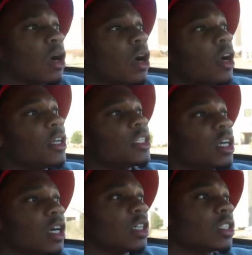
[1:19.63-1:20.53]
All right,
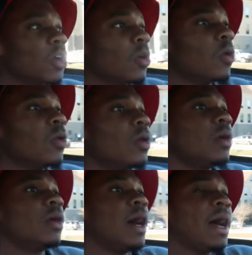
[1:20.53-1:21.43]
y'all.
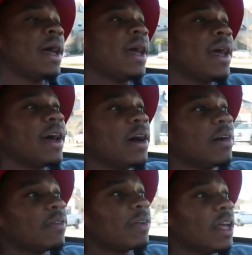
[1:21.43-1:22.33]
So I
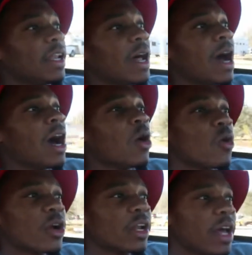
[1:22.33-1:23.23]
have an
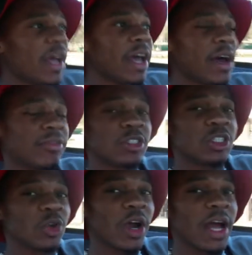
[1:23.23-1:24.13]
hour and a half to
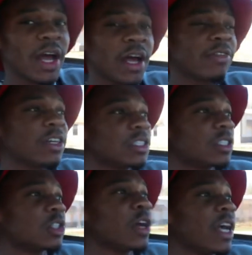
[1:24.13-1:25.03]
drive because
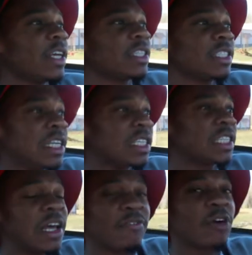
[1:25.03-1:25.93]
the track is
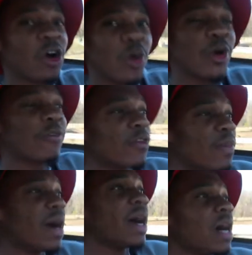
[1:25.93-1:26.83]
just that far away
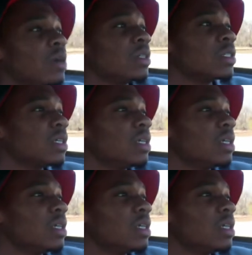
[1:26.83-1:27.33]
from my house.